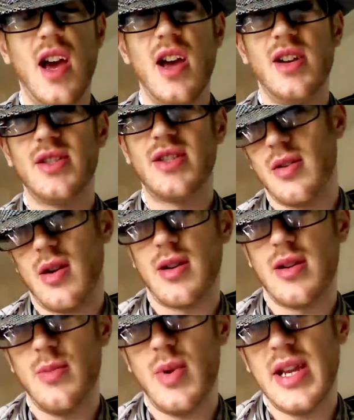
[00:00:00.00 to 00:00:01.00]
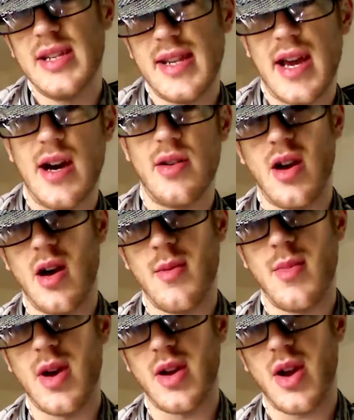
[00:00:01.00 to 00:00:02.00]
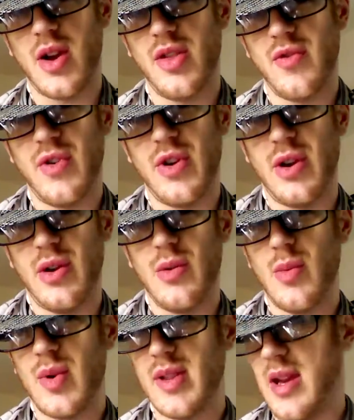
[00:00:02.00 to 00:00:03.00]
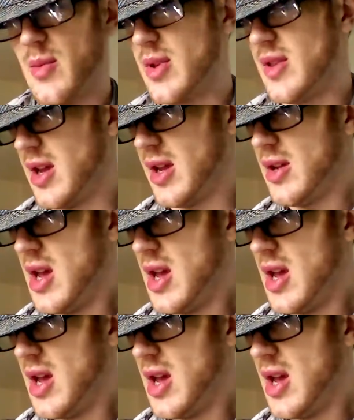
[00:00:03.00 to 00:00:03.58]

So I'm going to break it down and go through with it with you.